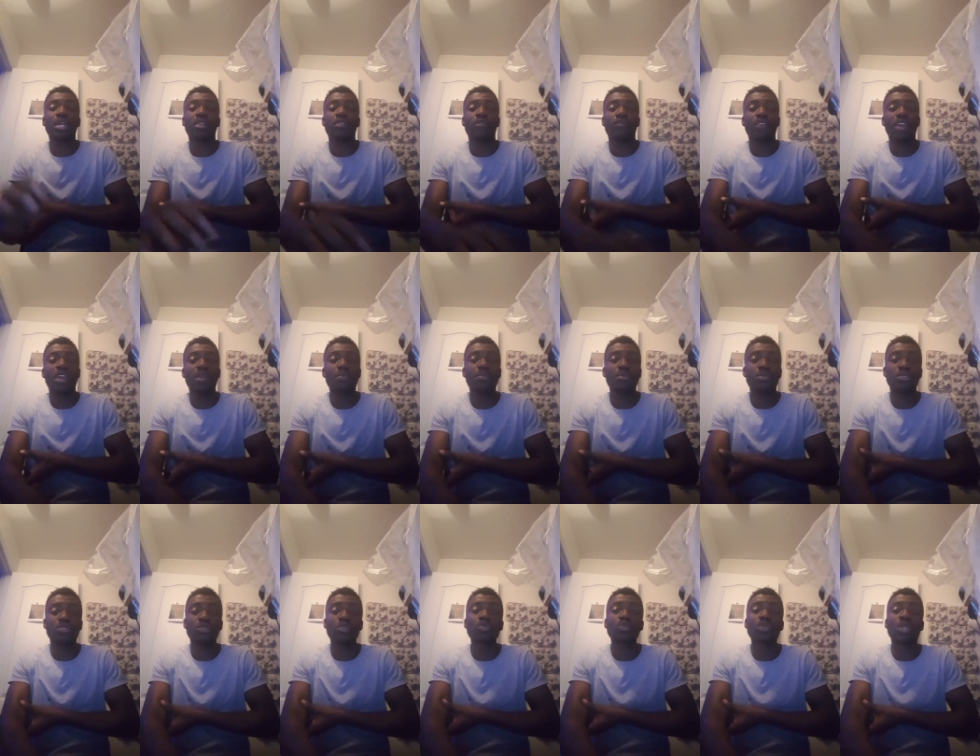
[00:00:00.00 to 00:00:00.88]
and
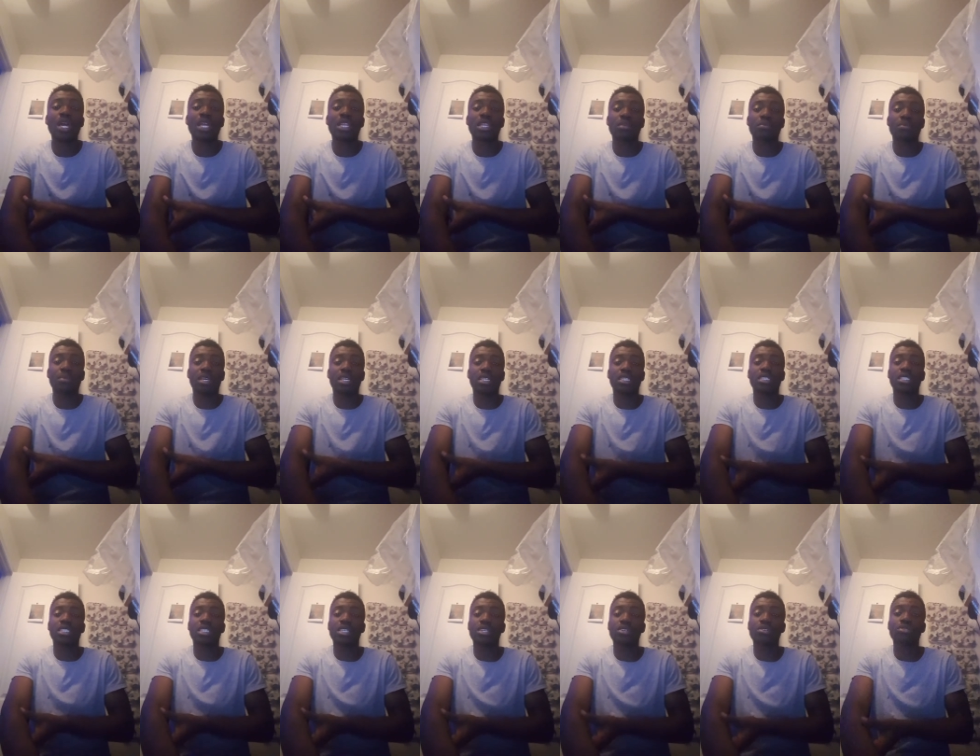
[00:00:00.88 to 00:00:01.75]
vapor. Those are like the main
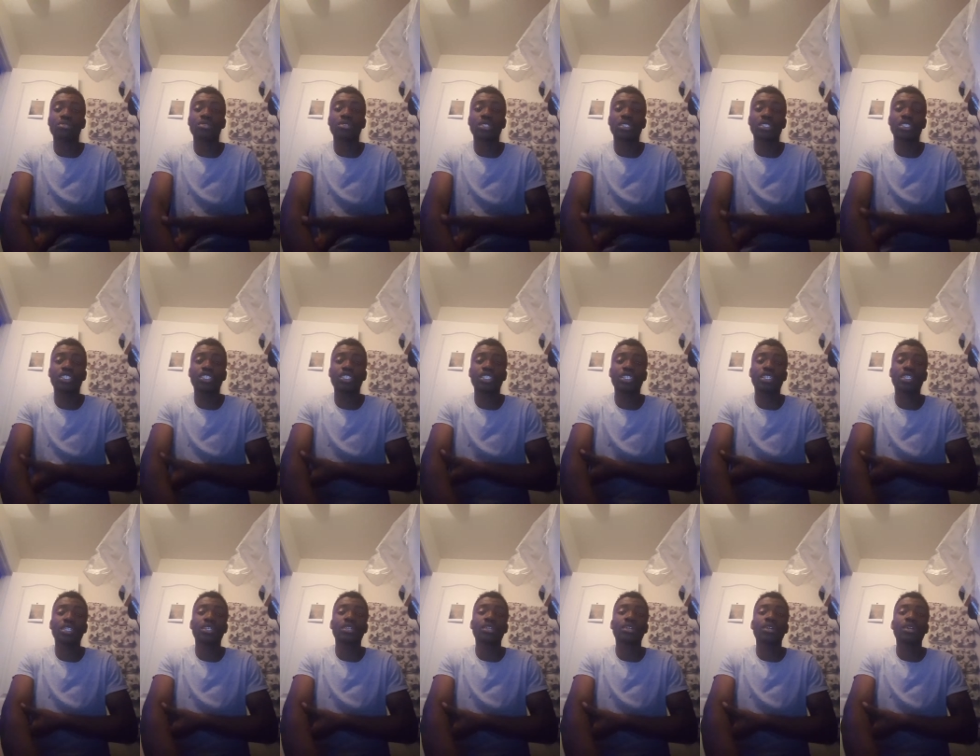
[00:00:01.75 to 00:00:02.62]
singles and
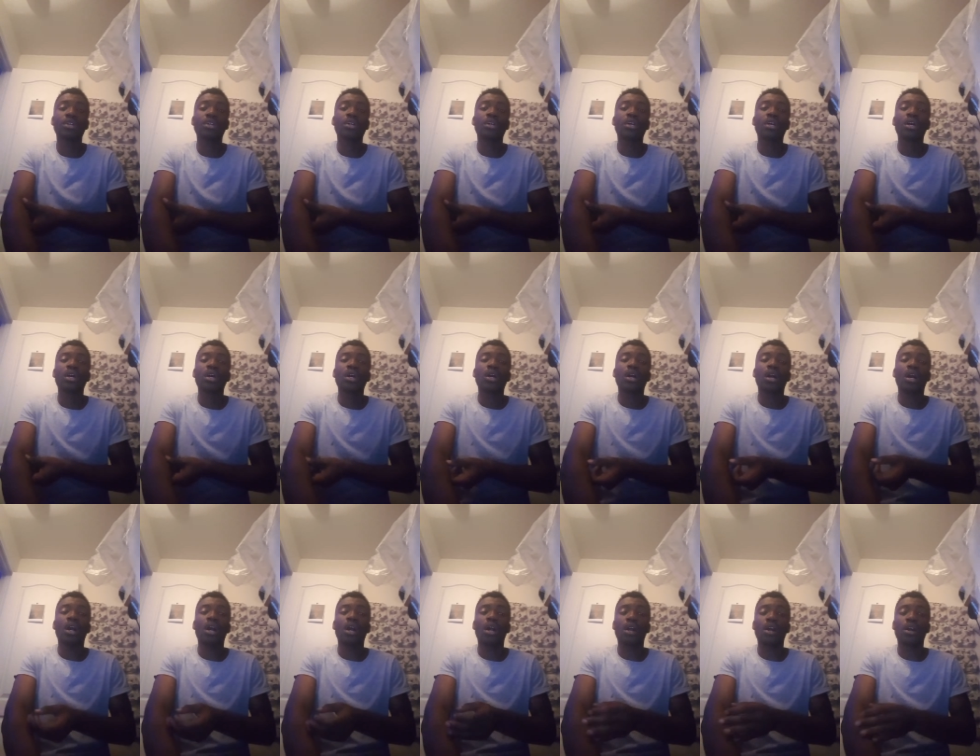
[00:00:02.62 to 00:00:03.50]
shit.
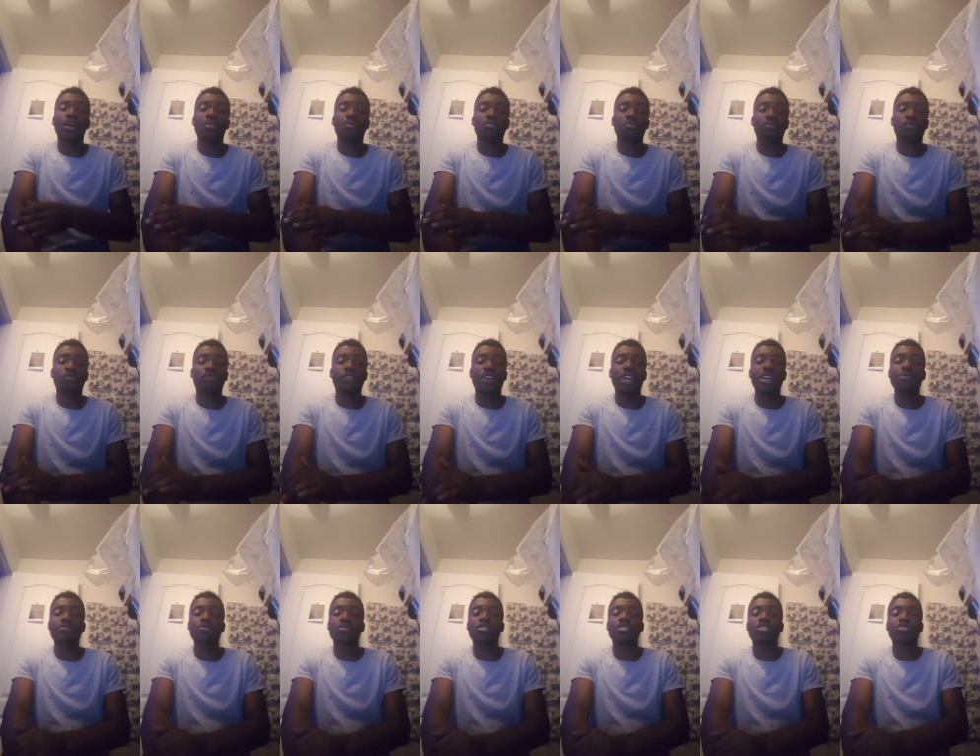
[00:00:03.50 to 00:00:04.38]
Um,
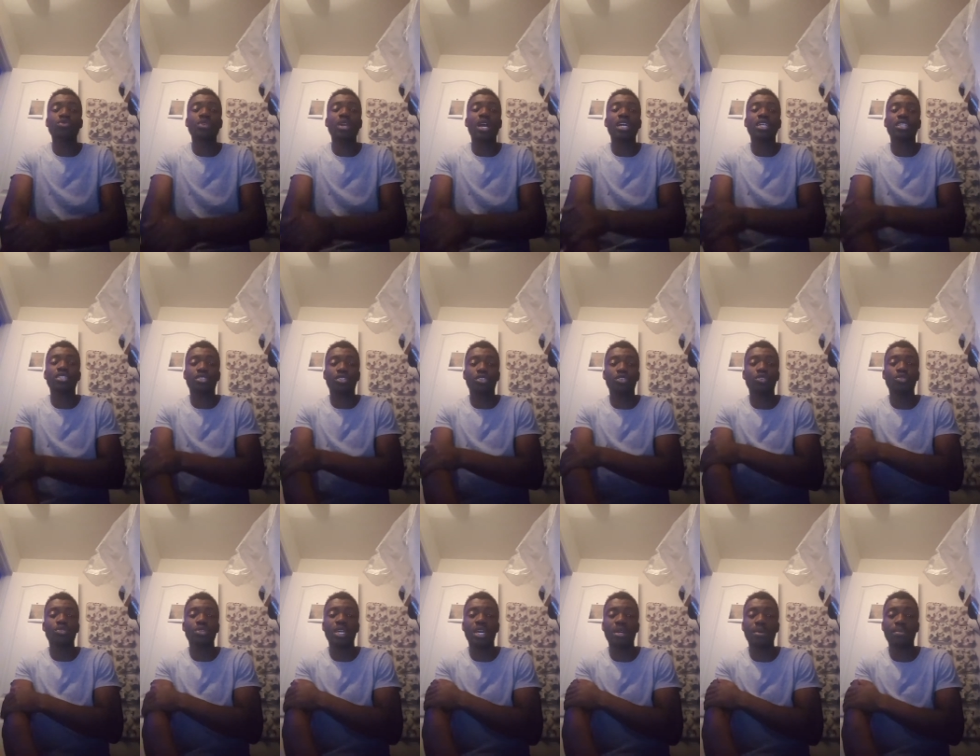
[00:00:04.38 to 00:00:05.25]
vapors, you guys should
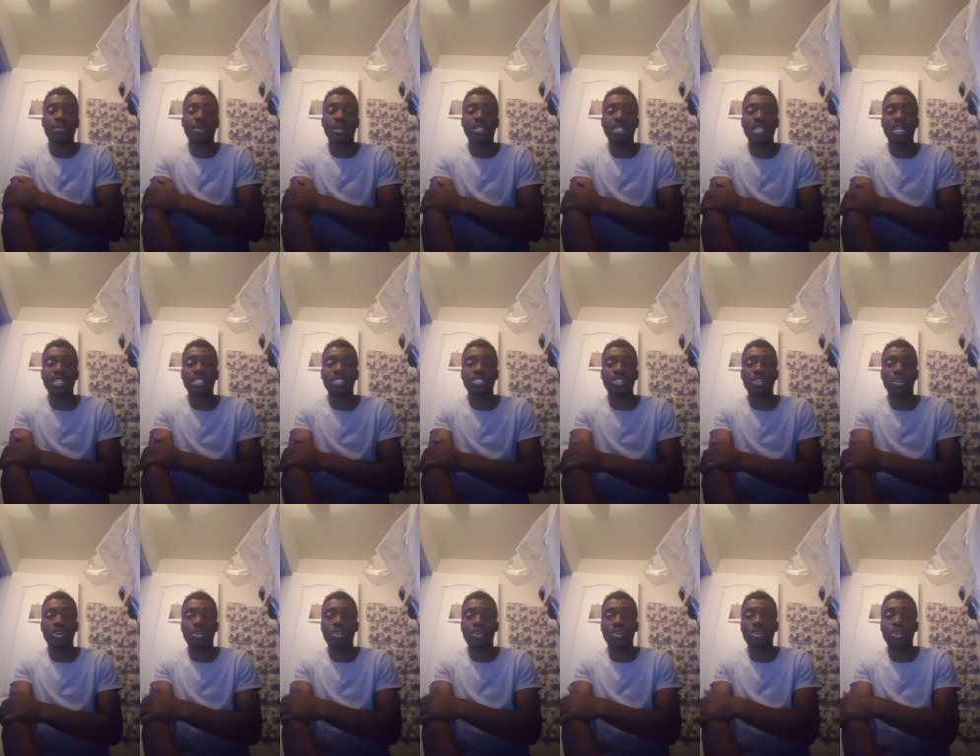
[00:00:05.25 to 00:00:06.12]
know that by that
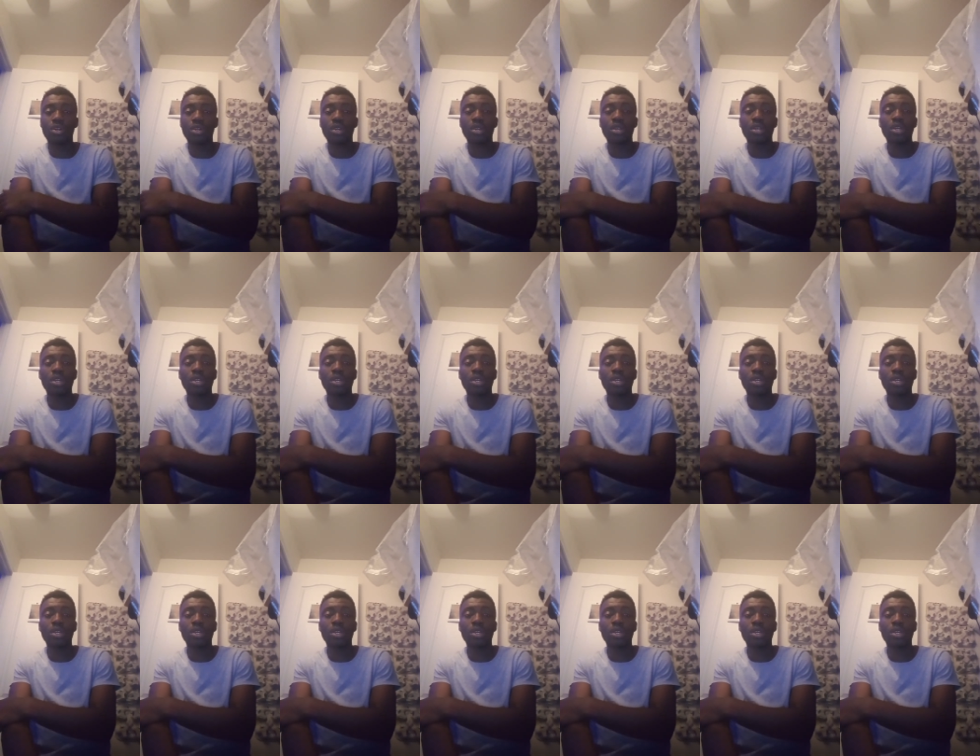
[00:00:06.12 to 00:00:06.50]
song.